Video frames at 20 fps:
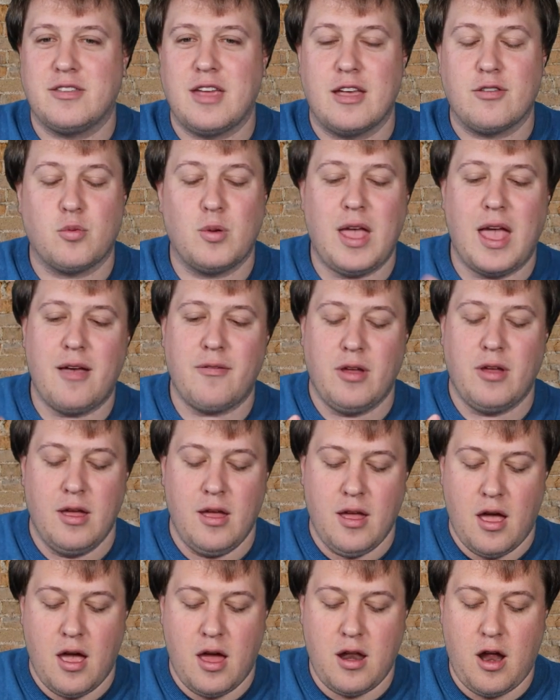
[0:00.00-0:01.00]
days. We have
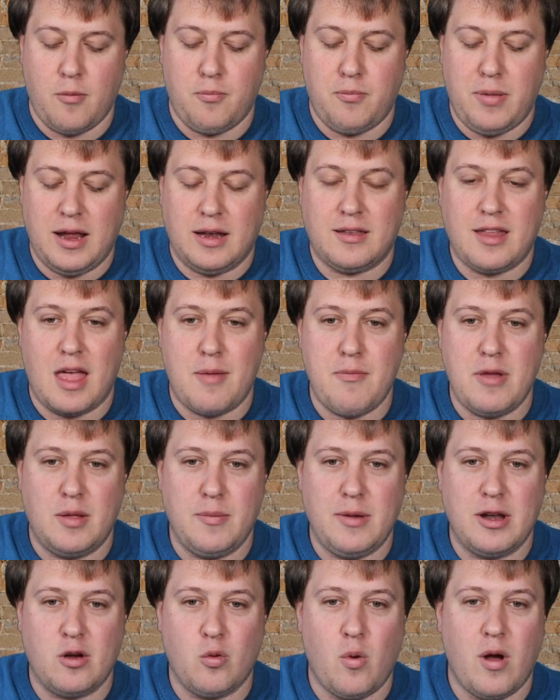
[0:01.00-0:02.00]
in our big 10
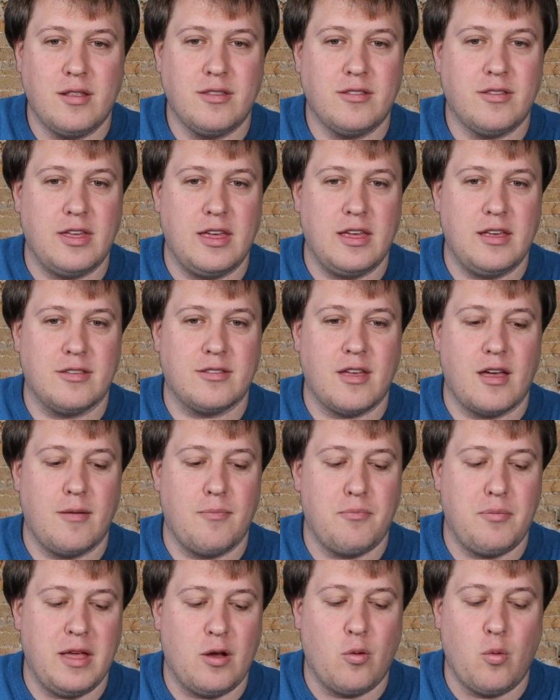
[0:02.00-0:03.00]
millimeter ones, these uh,
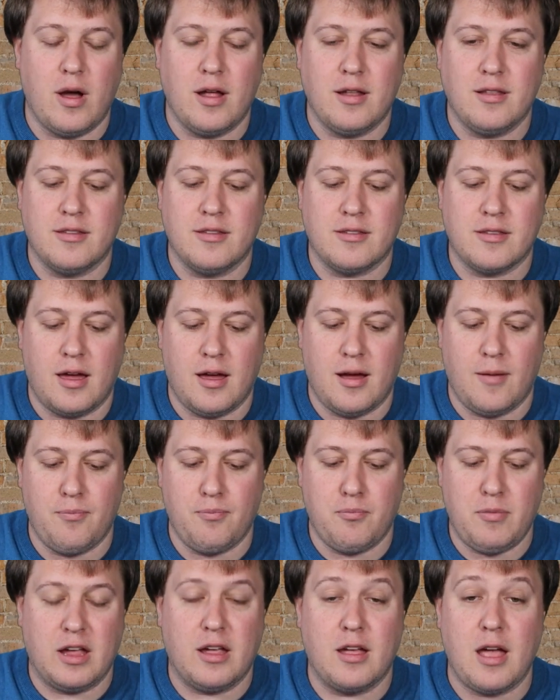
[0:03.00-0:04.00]
big ones, um,
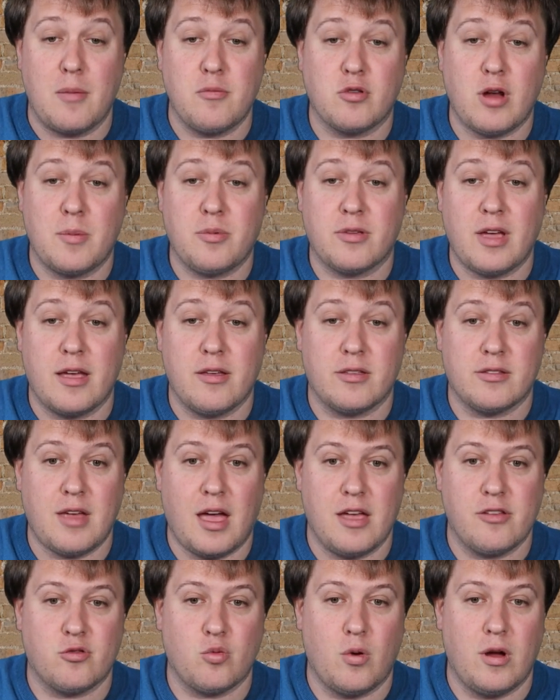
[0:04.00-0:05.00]
big gumdrop
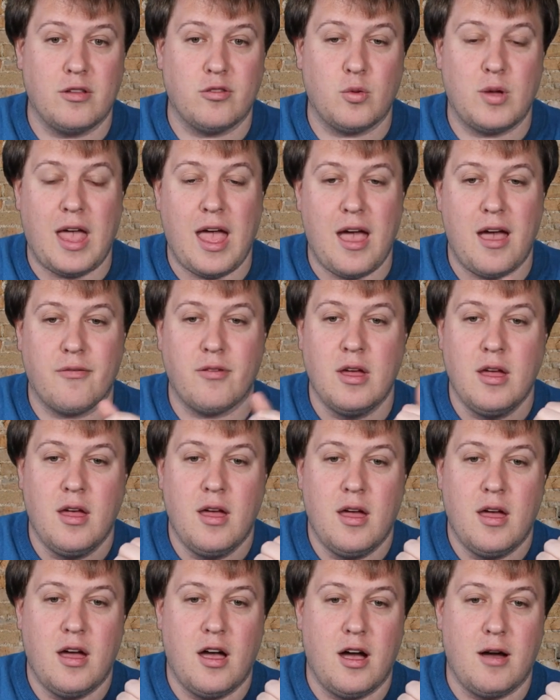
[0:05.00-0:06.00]
sized ones. We have
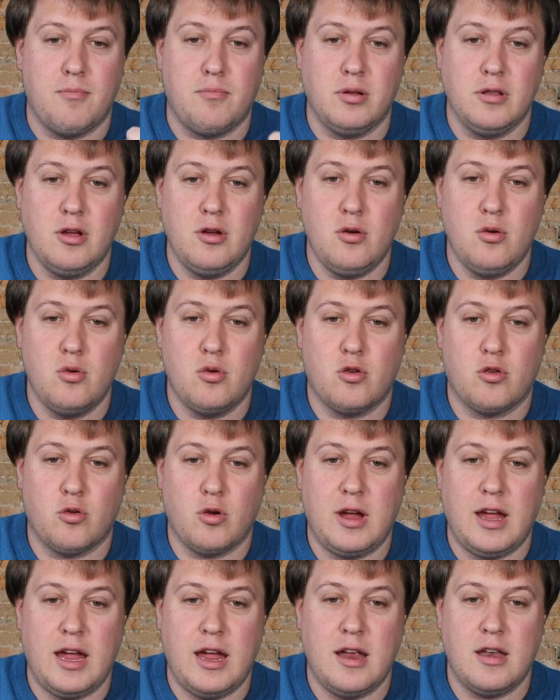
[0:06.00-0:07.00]
uh, blue,
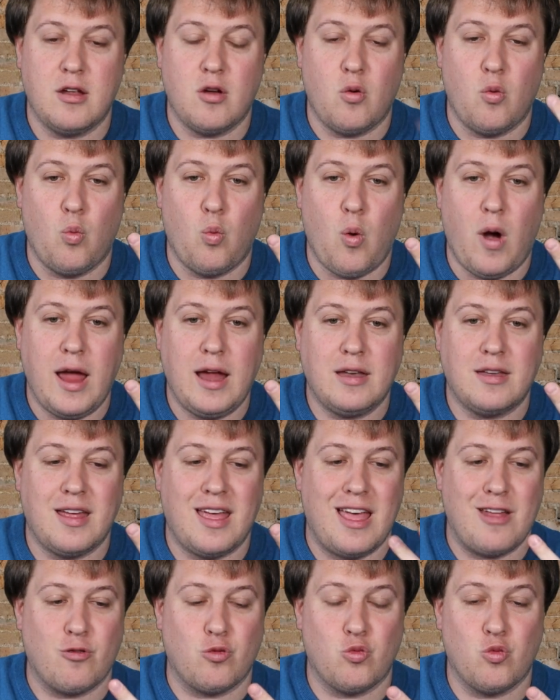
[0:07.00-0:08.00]
green, white,
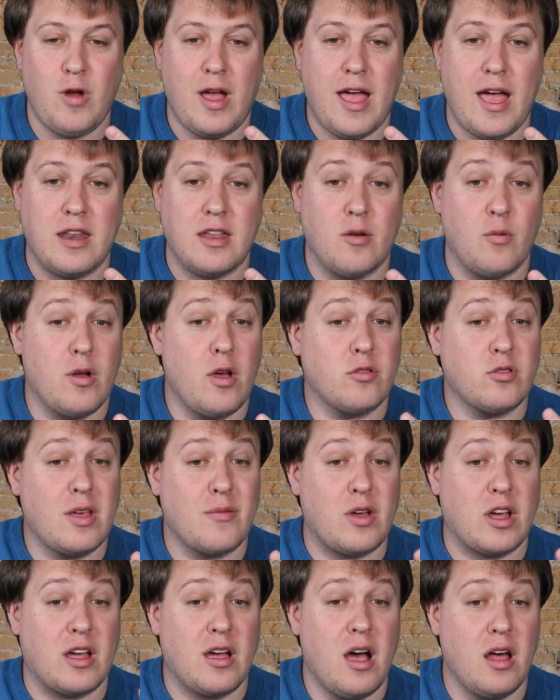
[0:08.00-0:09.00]
and red. We also have a
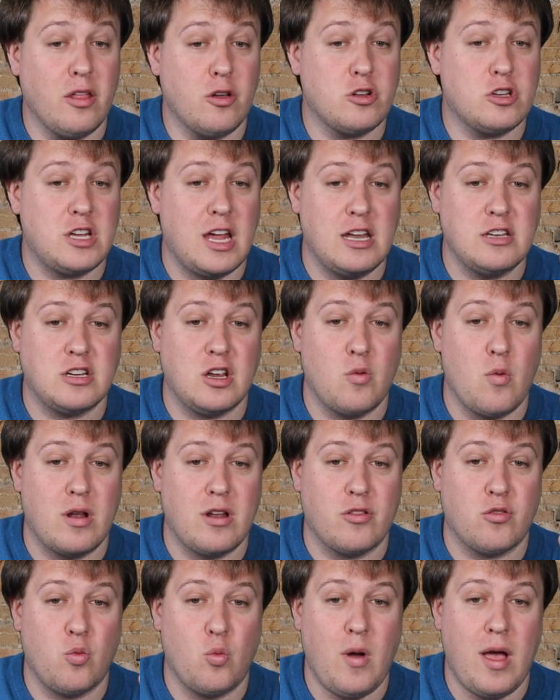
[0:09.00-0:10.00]
color changing one
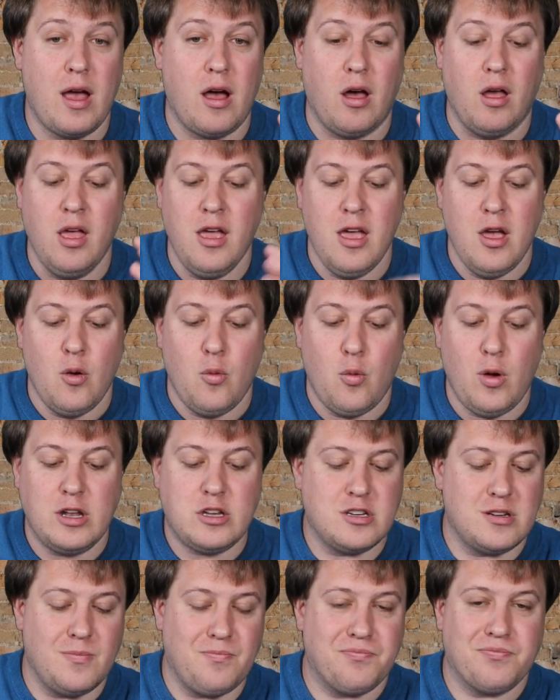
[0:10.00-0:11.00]
as well, Ooh.
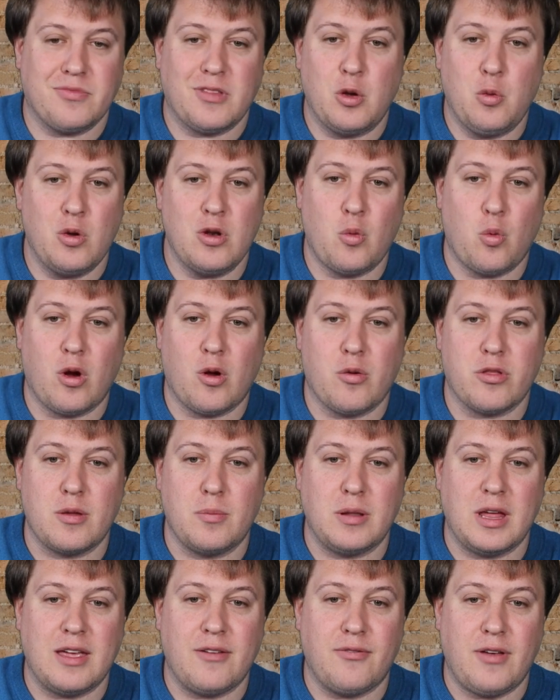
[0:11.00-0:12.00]
which wouldn't work with a
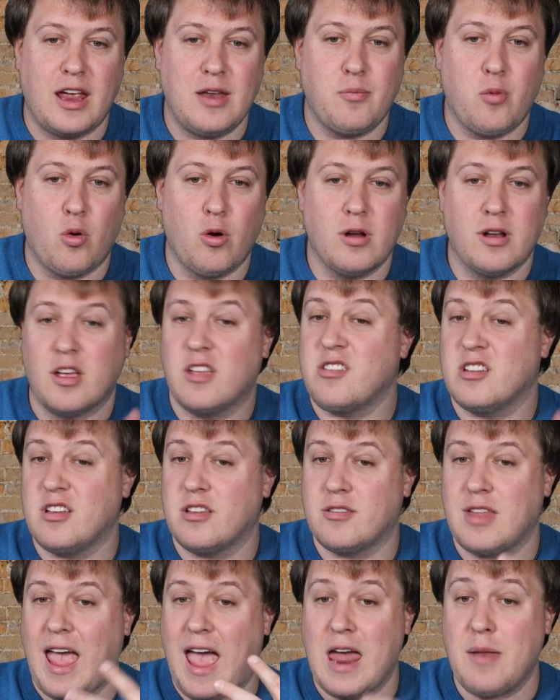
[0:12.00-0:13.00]
blink fade board because it
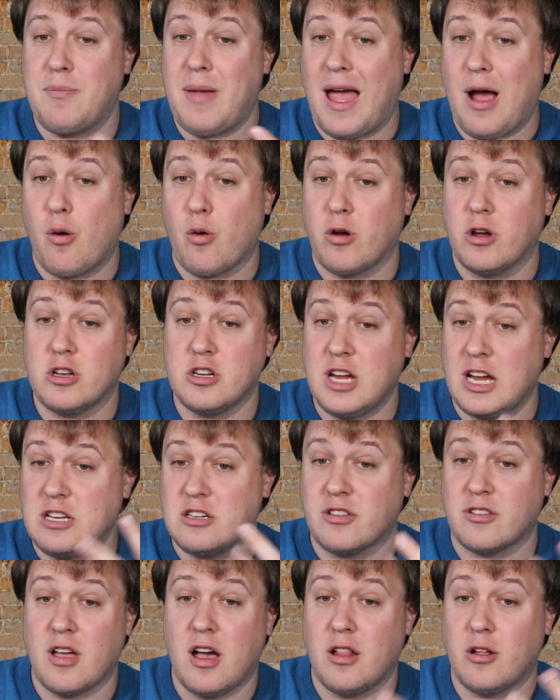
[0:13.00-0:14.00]
just add power, it
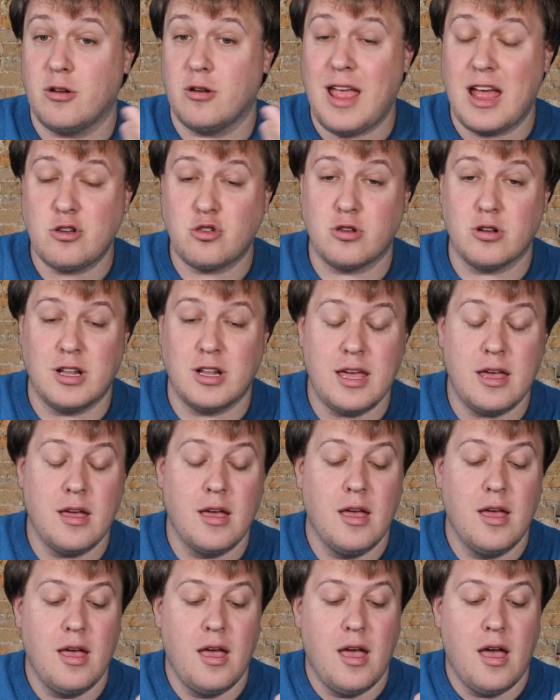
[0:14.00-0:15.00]
changes color naturally.
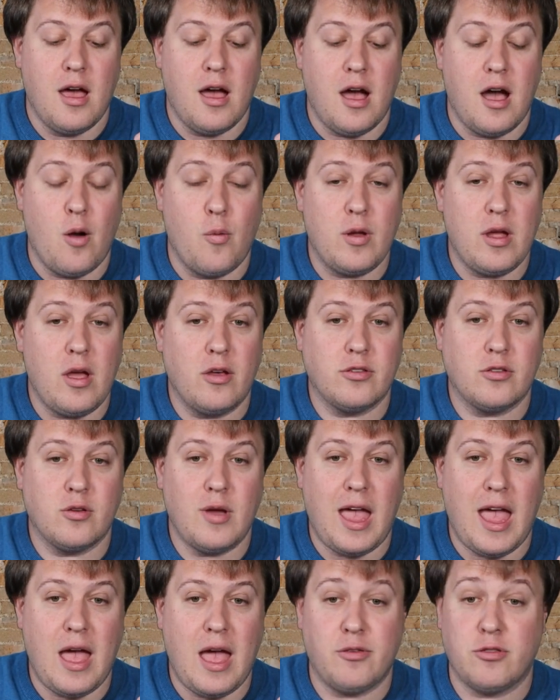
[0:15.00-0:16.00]
Right, right. Uh, we also
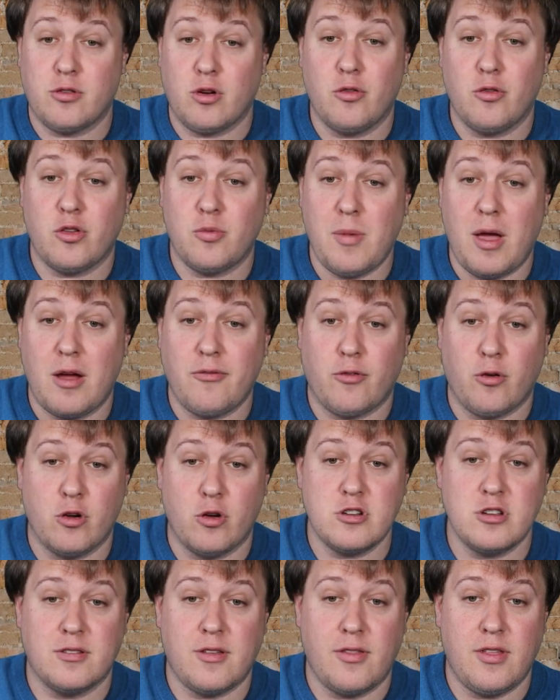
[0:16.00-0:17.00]
have surface mount
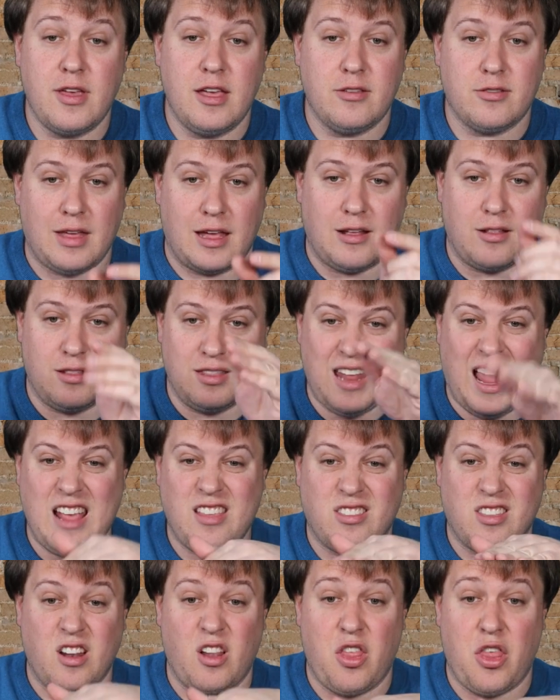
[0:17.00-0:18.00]
versions of these, like
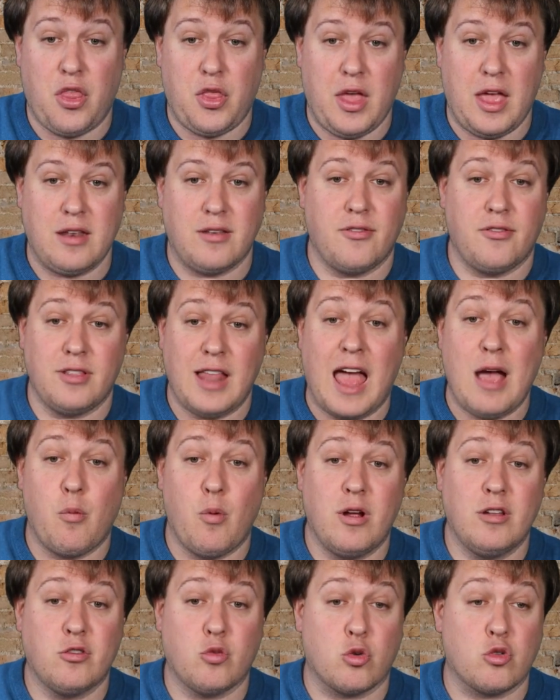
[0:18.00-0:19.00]
nice little thin flat
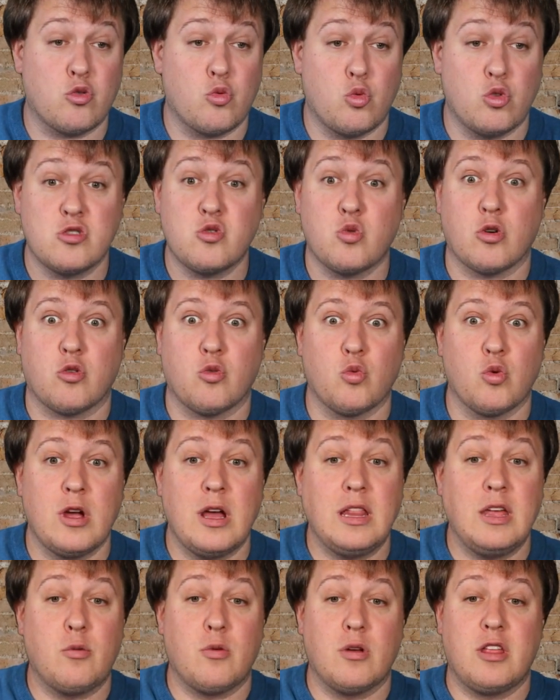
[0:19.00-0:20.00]
ones, which work
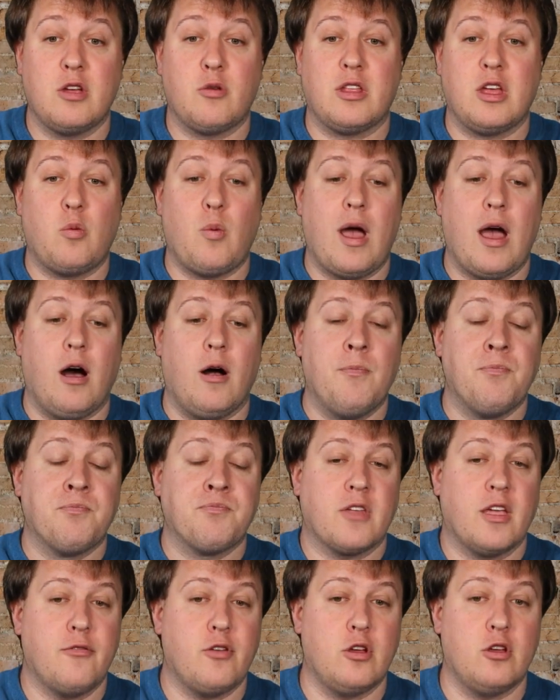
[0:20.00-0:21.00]
really, really, really well
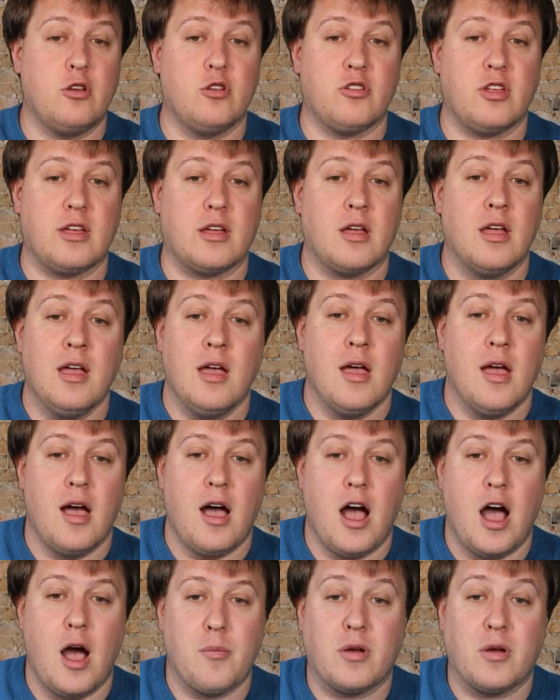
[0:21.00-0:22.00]
if you're using
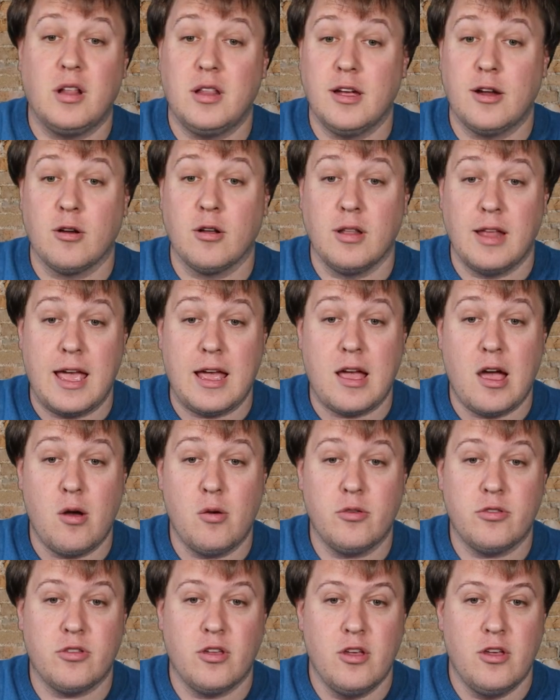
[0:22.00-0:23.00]
um, clear
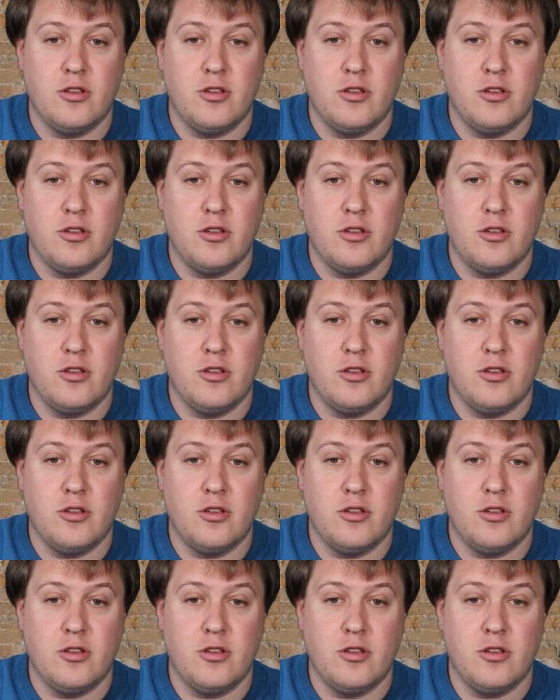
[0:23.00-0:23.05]
Legos.